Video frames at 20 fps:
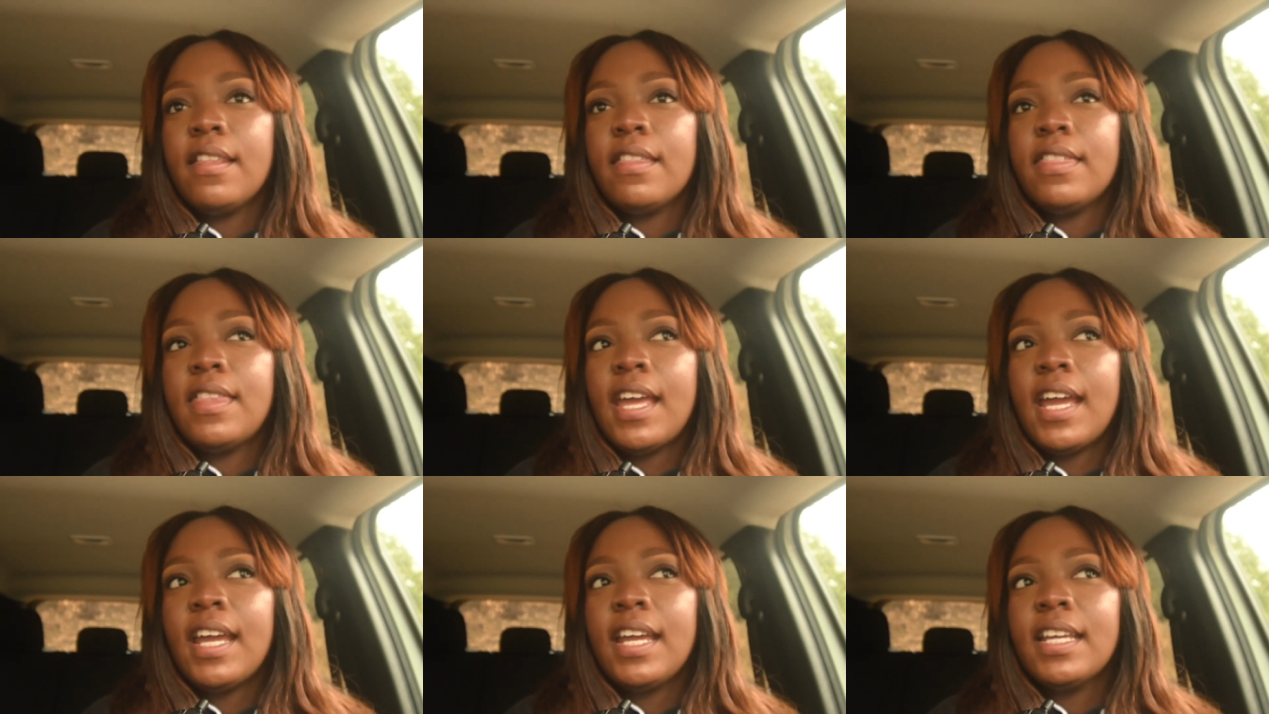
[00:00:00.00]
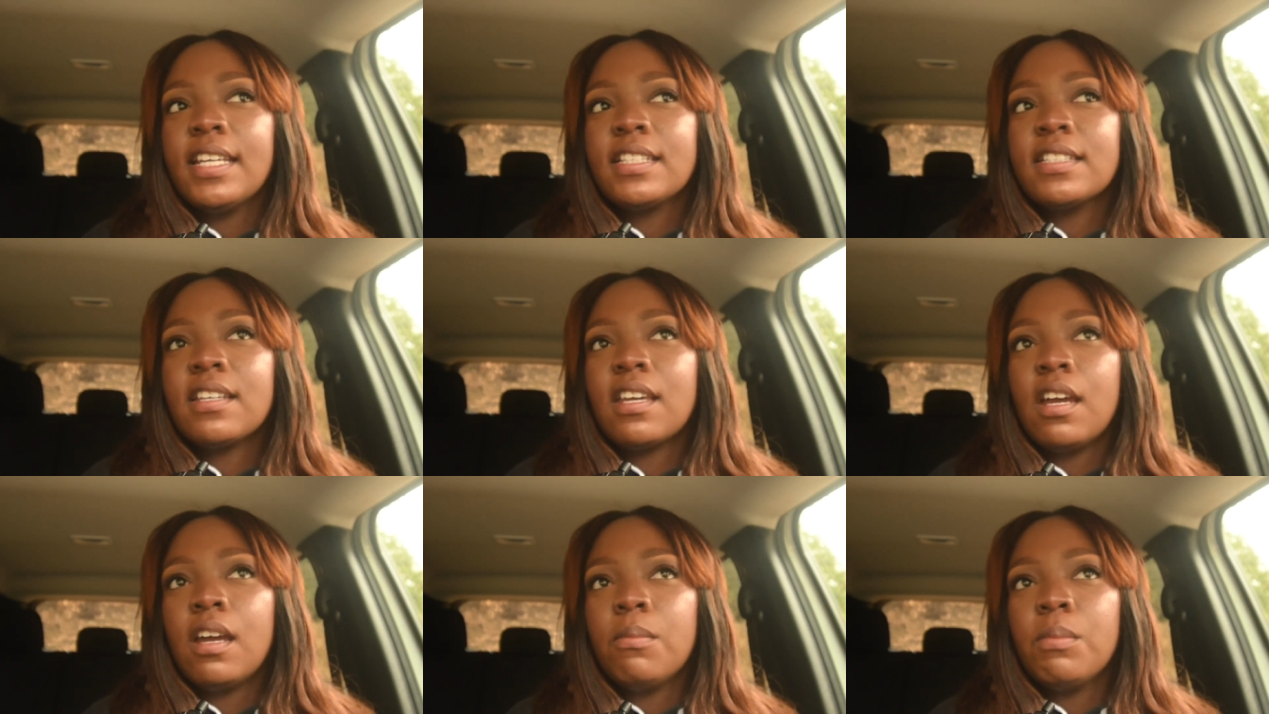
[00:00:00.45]
that
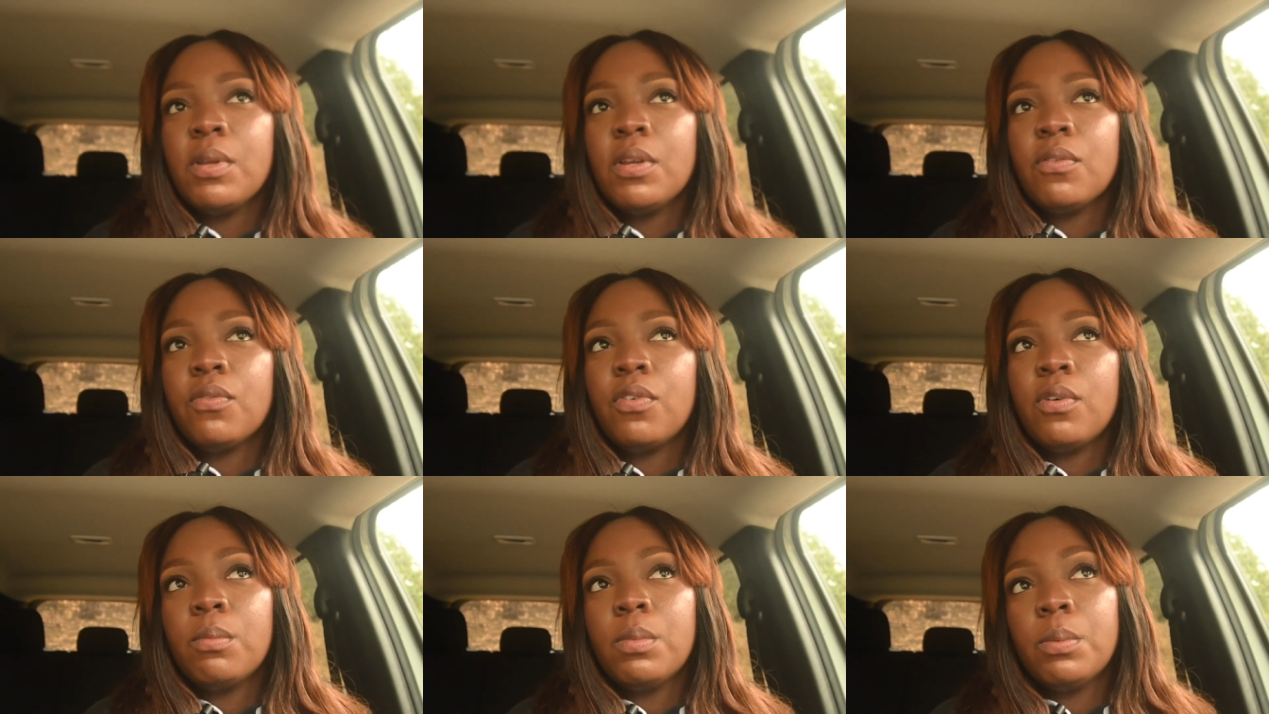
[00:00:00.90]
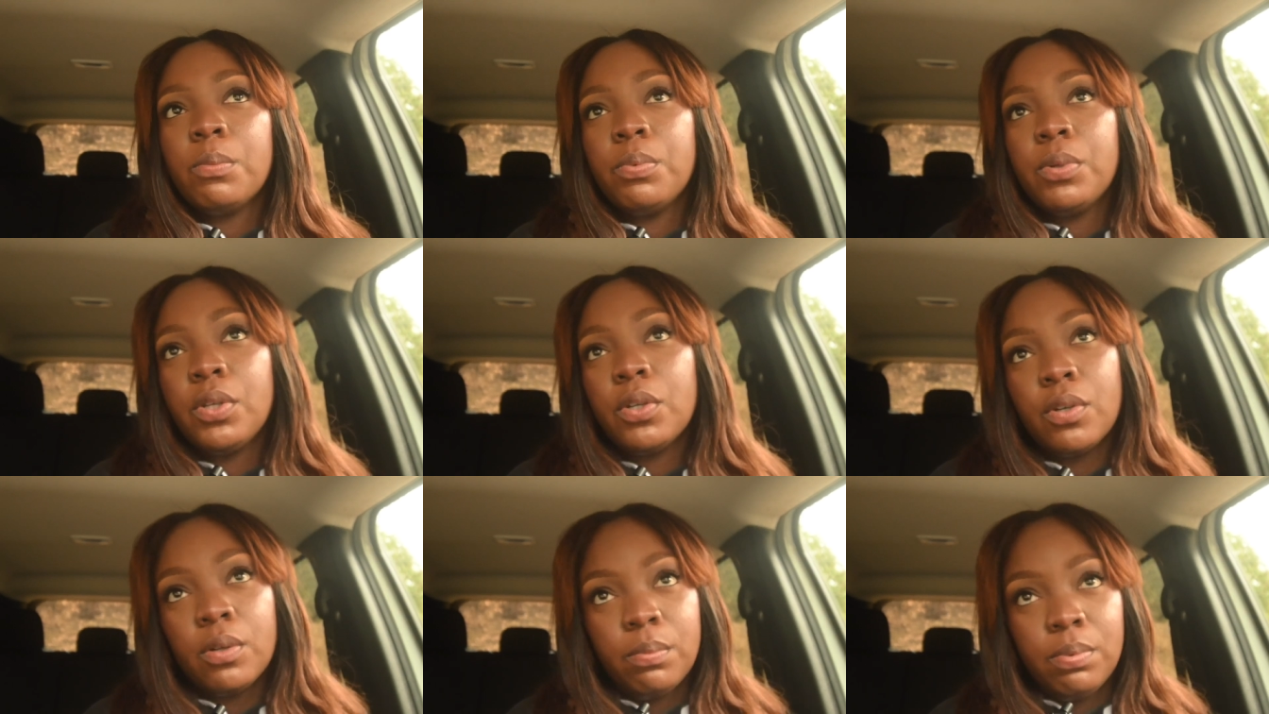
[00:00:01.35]
is coming from a
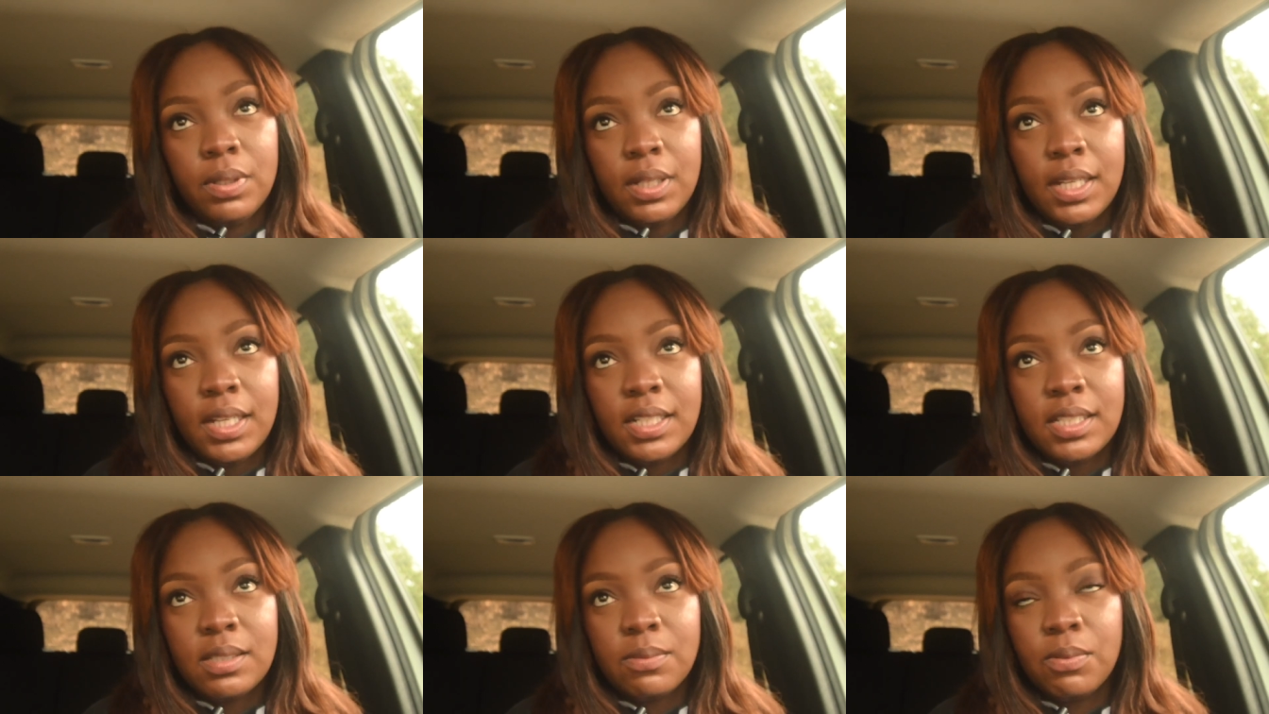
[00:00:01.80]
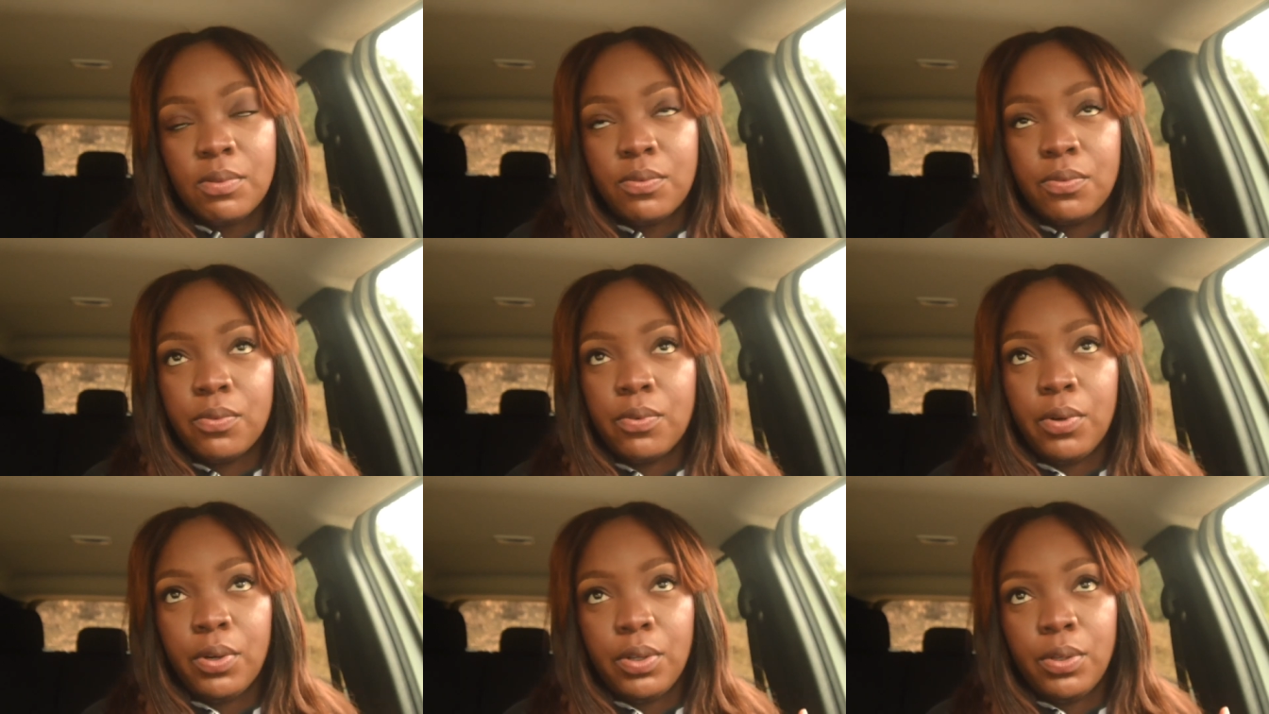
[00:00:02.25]
pure place
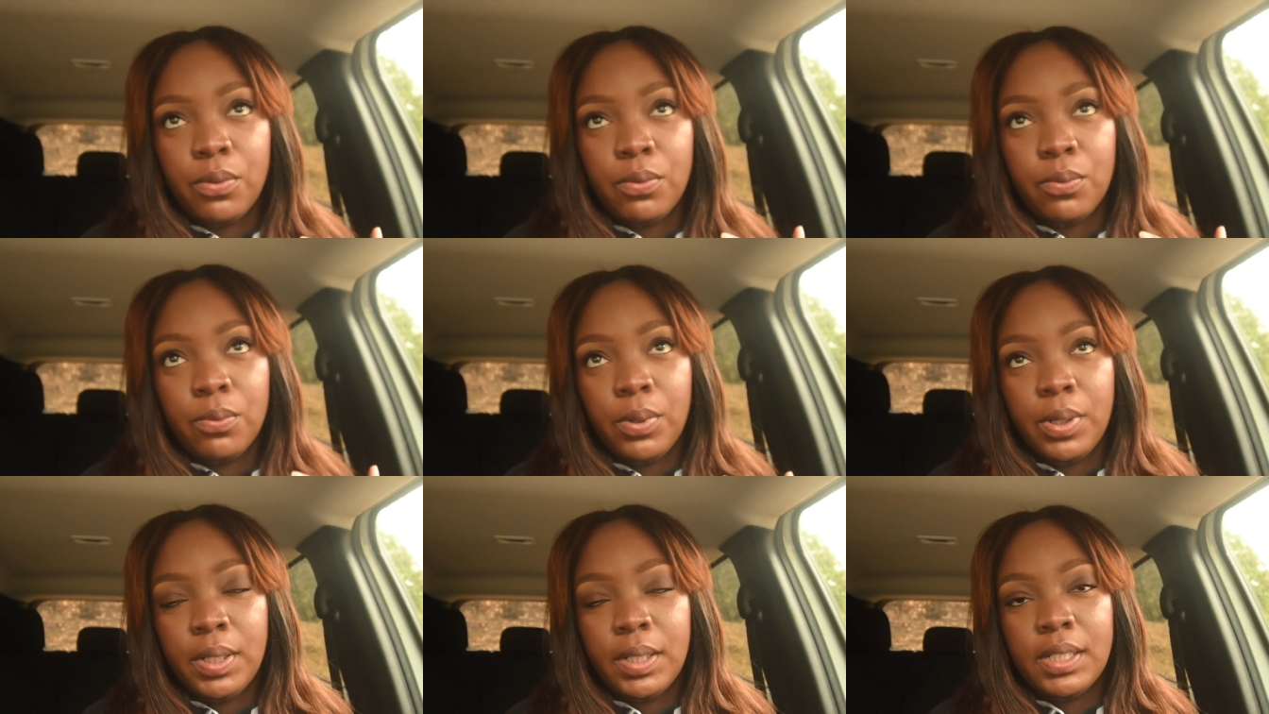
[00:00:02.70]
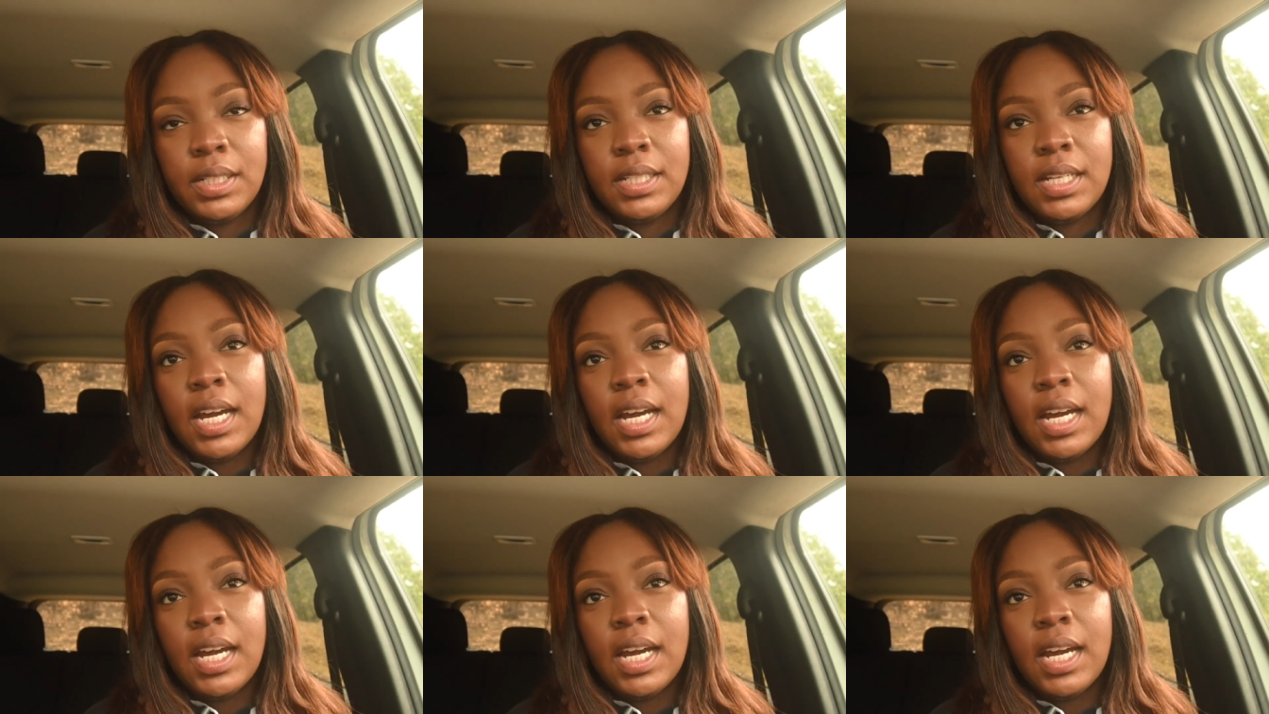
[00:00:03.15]
before you really